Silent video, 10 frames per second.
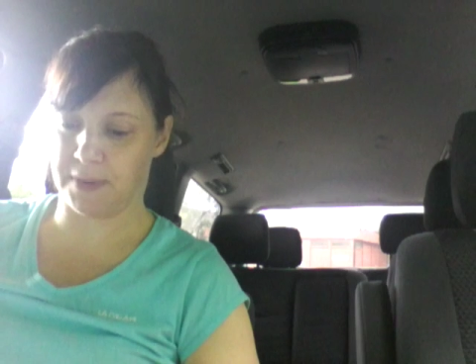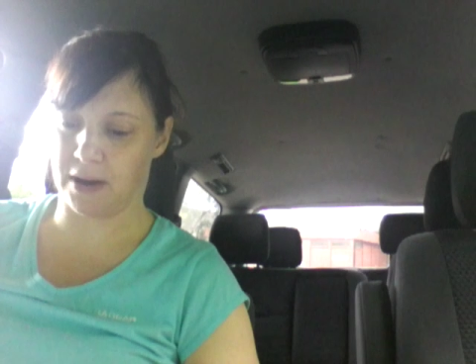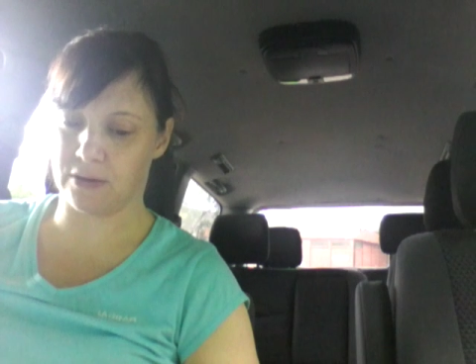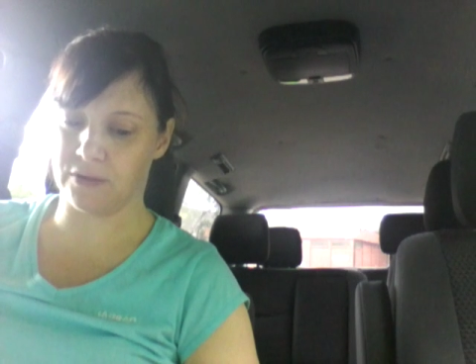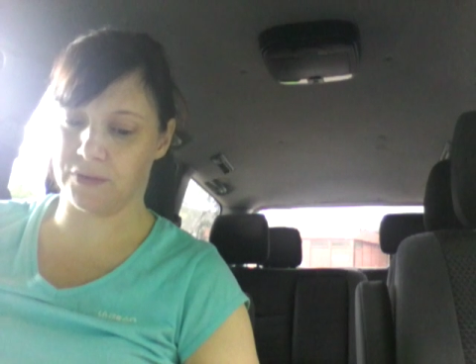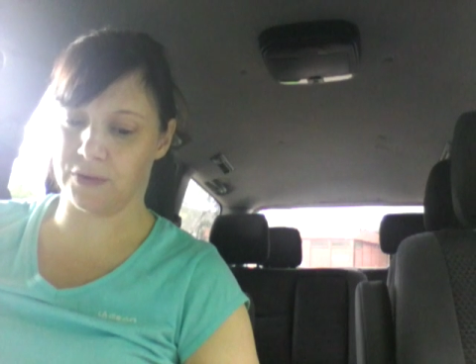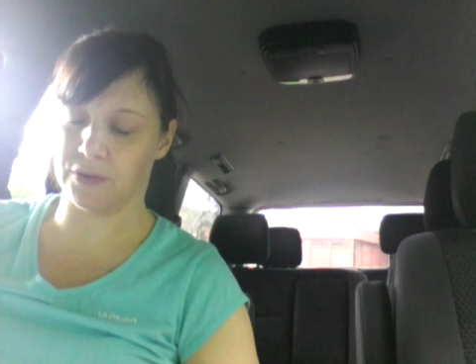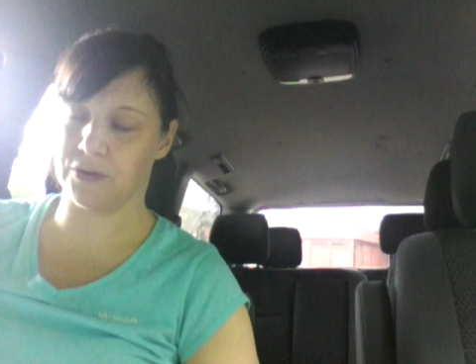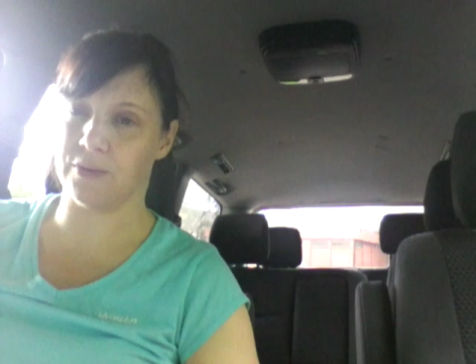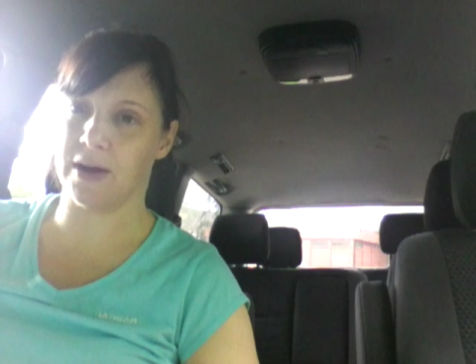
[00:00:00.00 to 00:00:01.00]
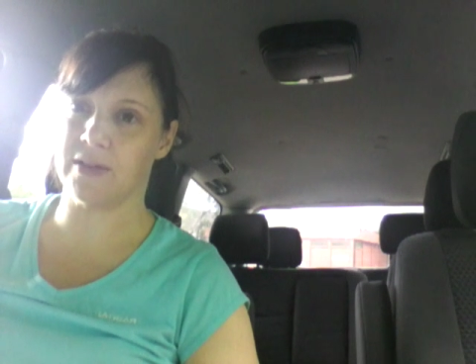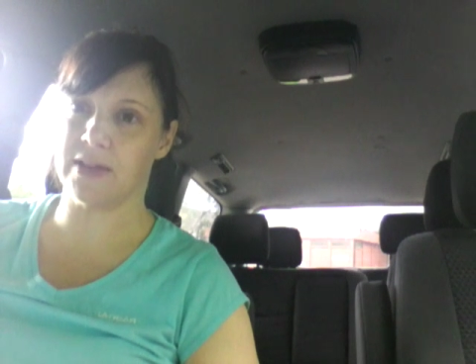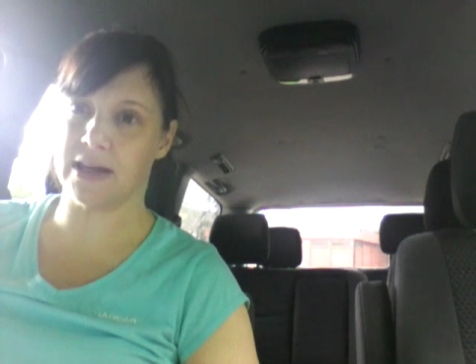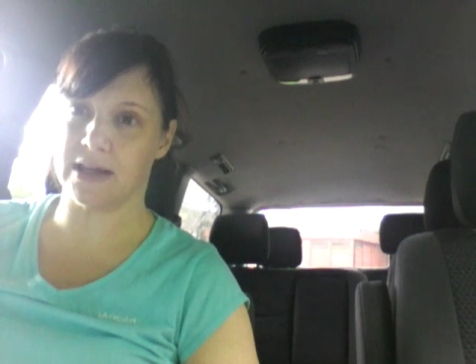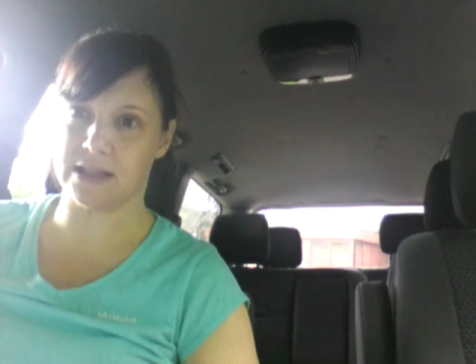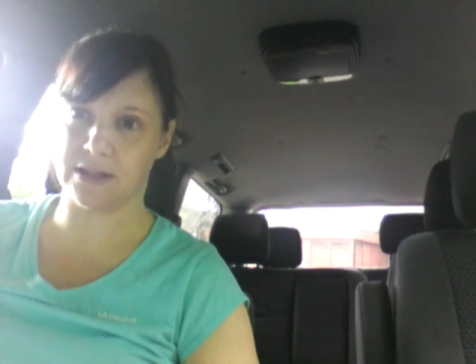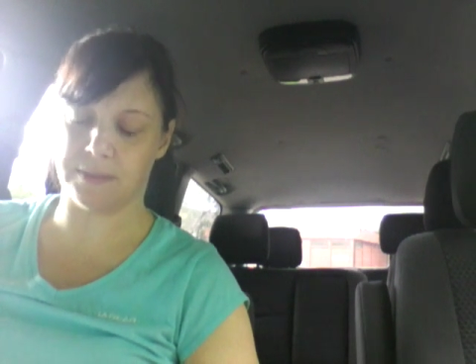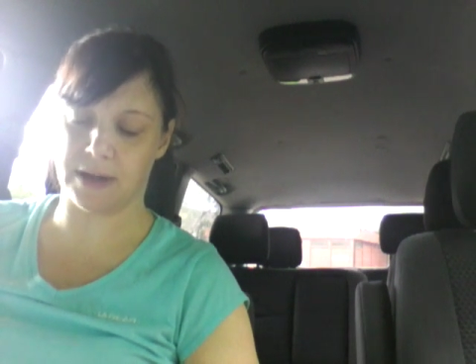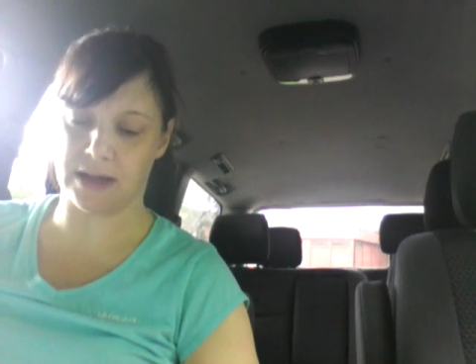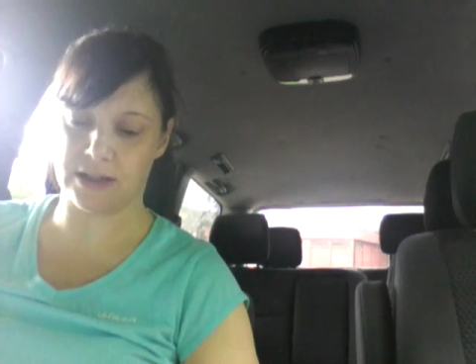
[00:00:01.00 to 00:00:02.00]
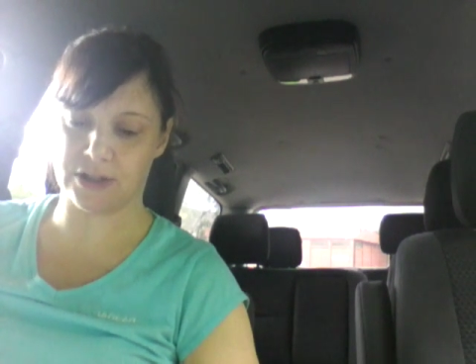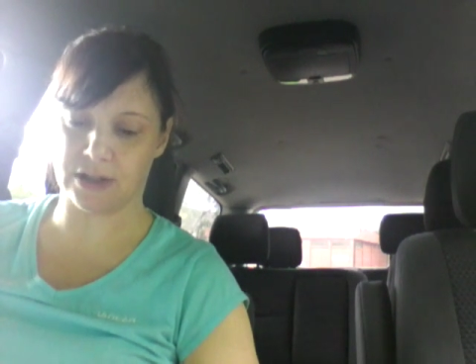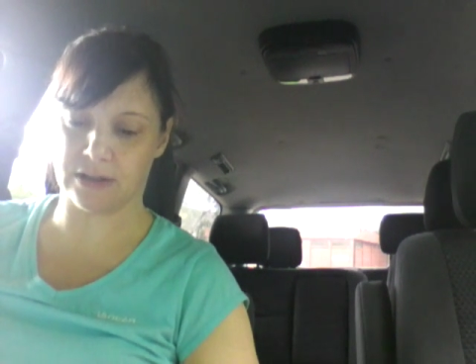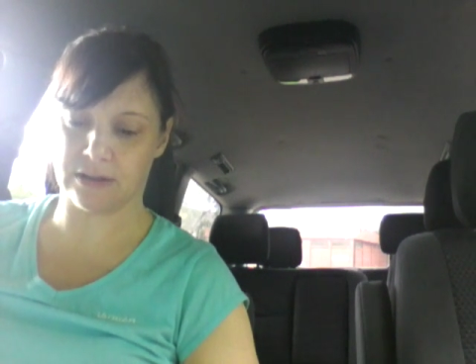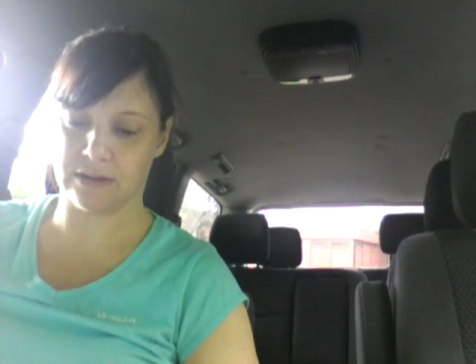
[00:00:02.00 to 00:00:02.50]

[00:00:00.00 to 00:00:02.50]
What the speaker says: powerful throughout the land of Palatia,"